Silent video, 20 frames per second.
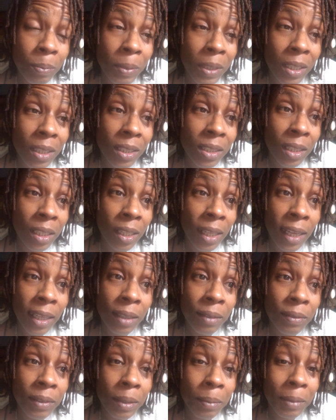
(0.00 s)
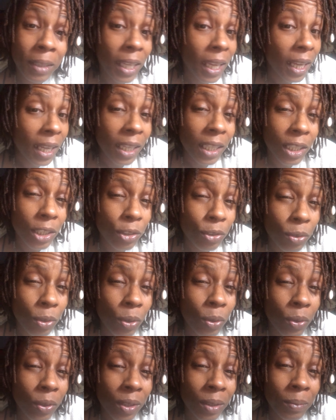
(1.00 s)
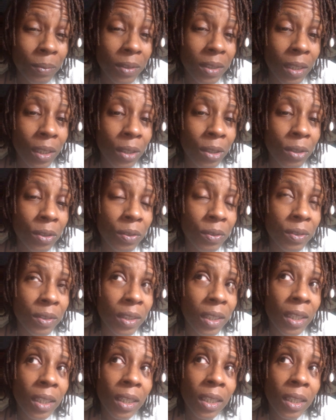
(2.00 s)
because a lot of them can't control themselves,